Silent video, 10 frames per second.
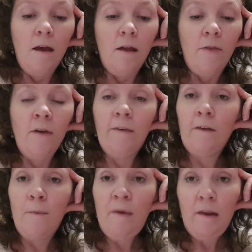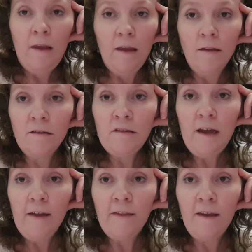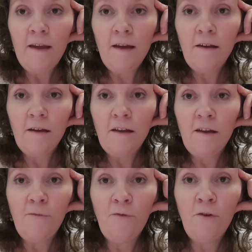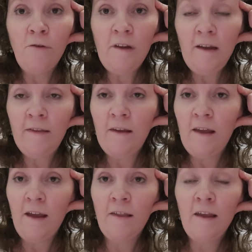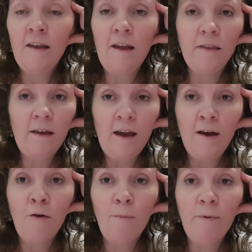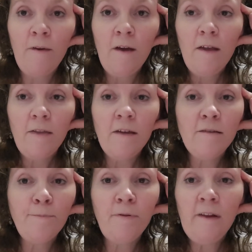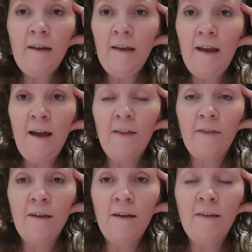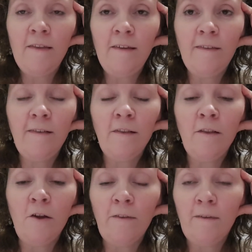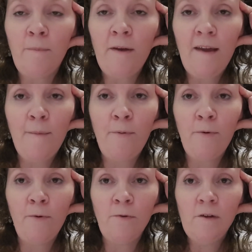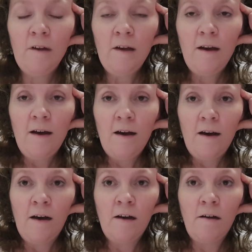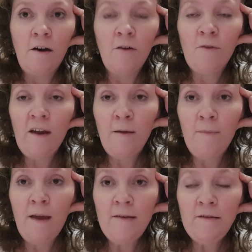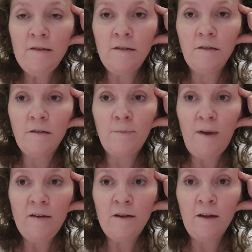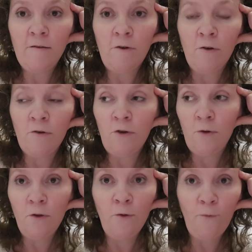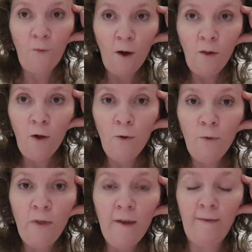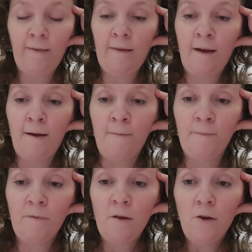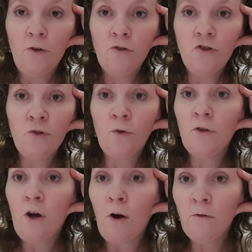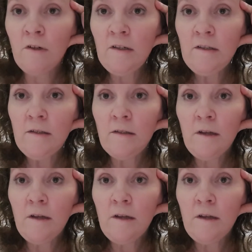There's that many healers out there. If you need the healing, get the help. There's plenty out there. There's lots of people. I recommend, depending on who you follow, there's Sean Colders.